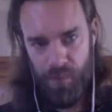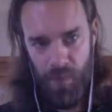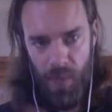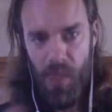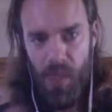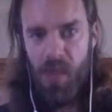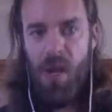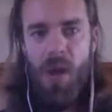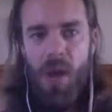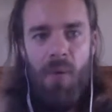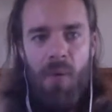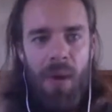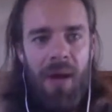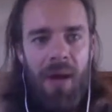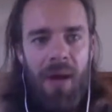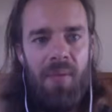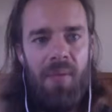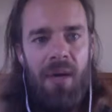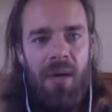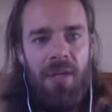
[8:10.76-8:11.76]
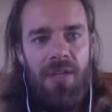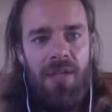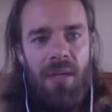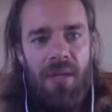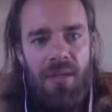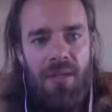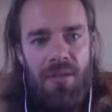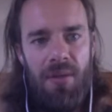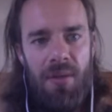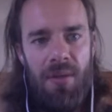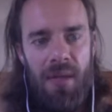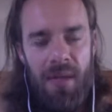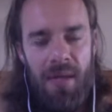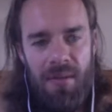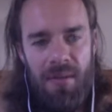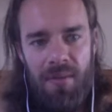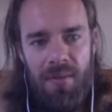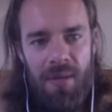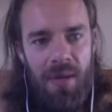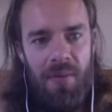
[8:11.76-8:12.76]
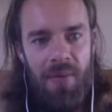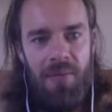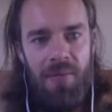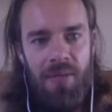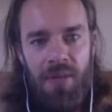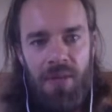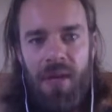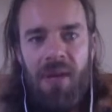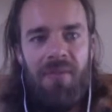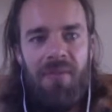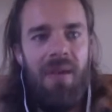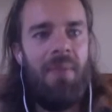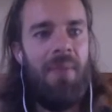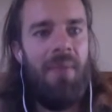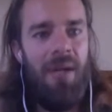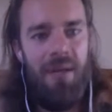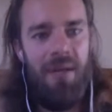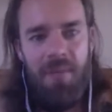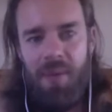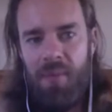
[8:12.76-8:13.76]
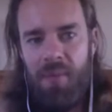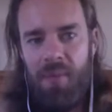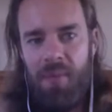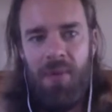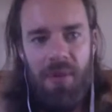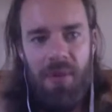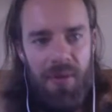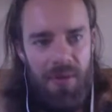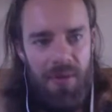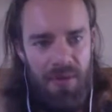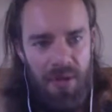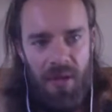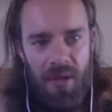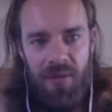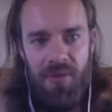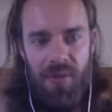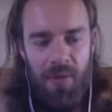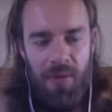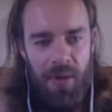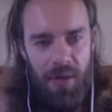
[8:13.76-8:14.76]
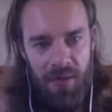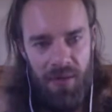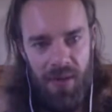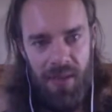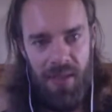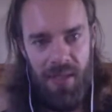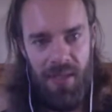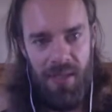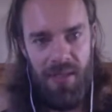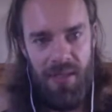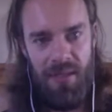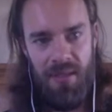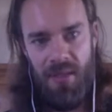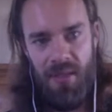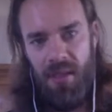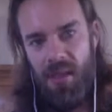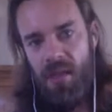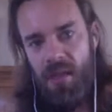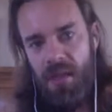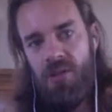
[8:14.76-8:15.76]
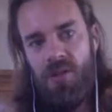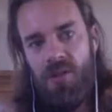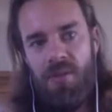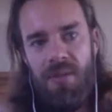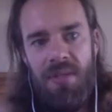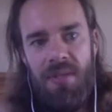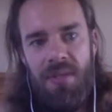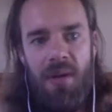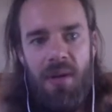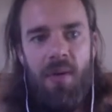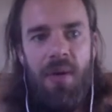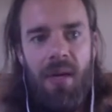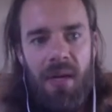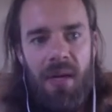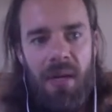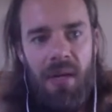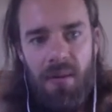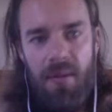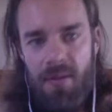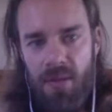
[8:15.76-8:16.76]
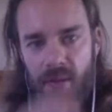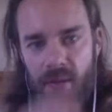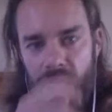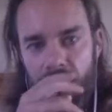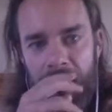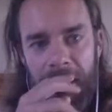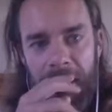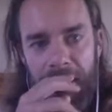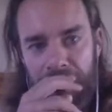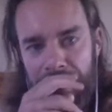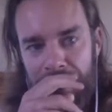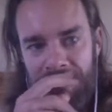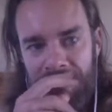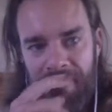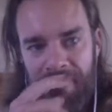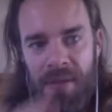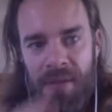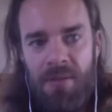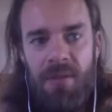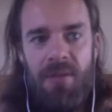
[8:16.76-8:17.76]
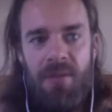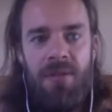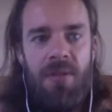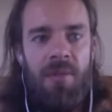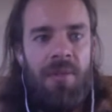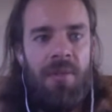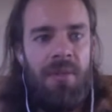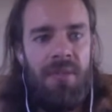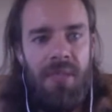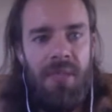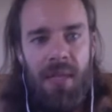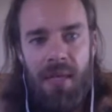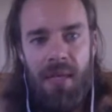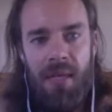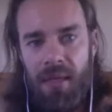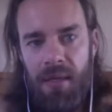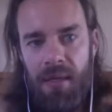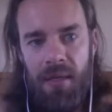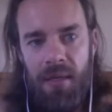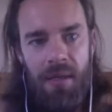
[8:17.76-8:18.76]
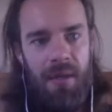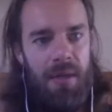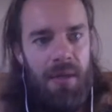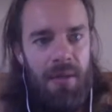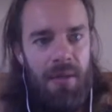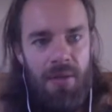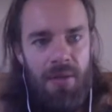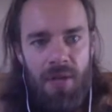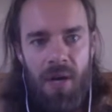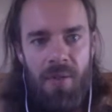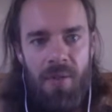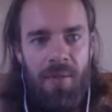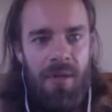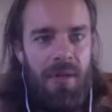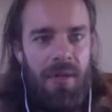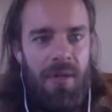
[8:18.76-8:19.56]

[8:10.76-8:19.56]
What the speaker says: around a project. So like, do you have like-minded people you can talk to about your ideas? 2 is liquidity. So for any of these financial instruments like Dharma,